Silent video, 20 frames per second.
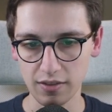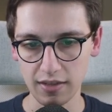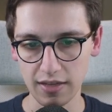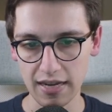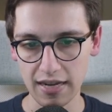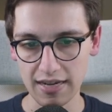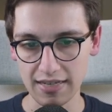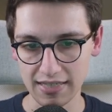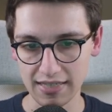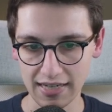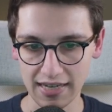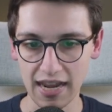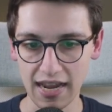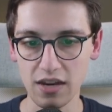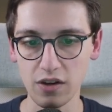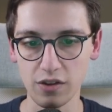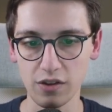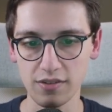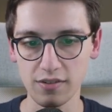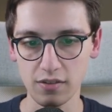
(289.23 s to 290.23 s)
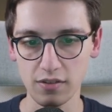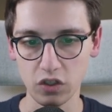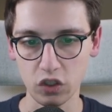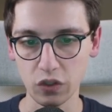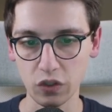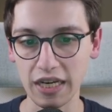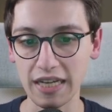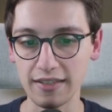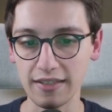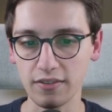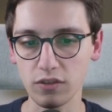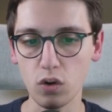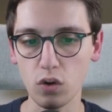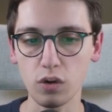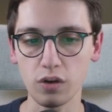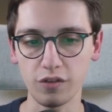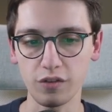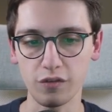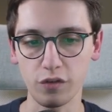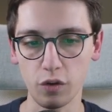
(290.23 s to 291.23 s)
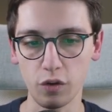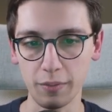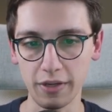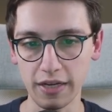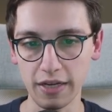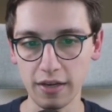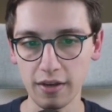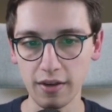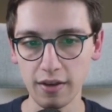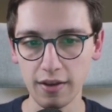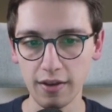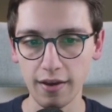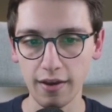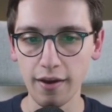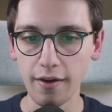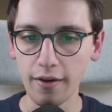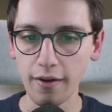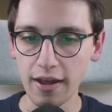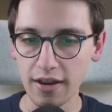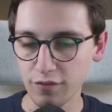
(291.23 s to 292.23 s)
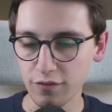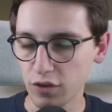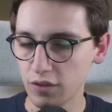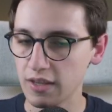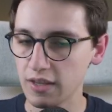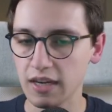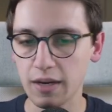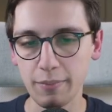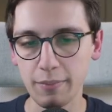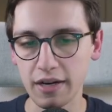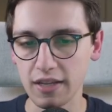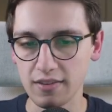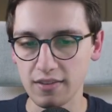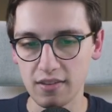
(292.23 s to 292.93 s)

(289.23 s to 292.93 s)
it cannot create a token for me. And if you think about it,